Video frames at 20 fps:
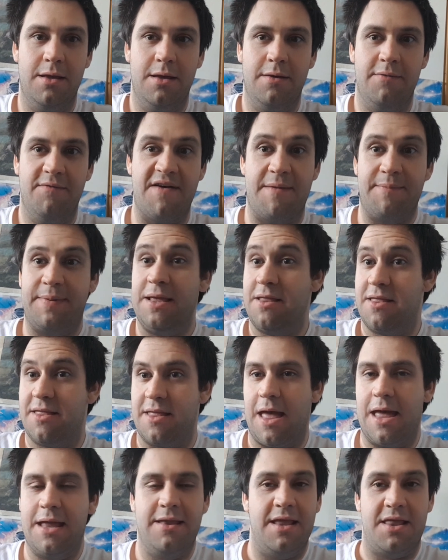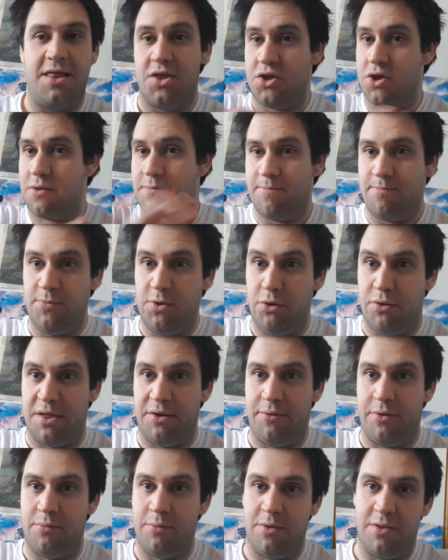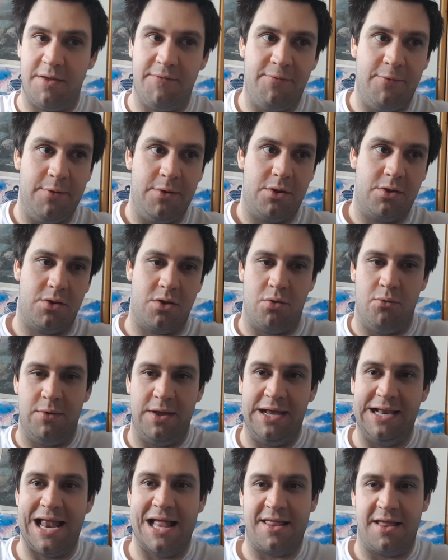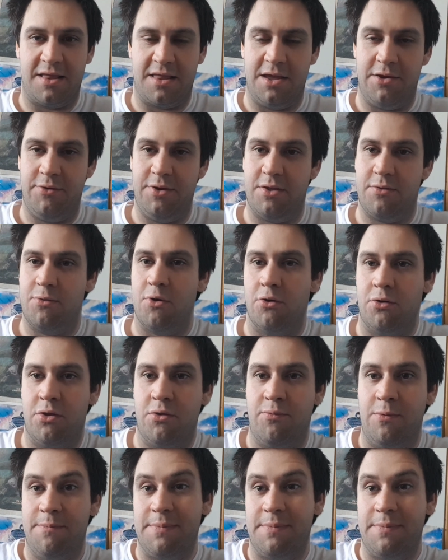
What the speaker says: That being, and this is just new series ones. If we were talking classic series Doctors, we'd be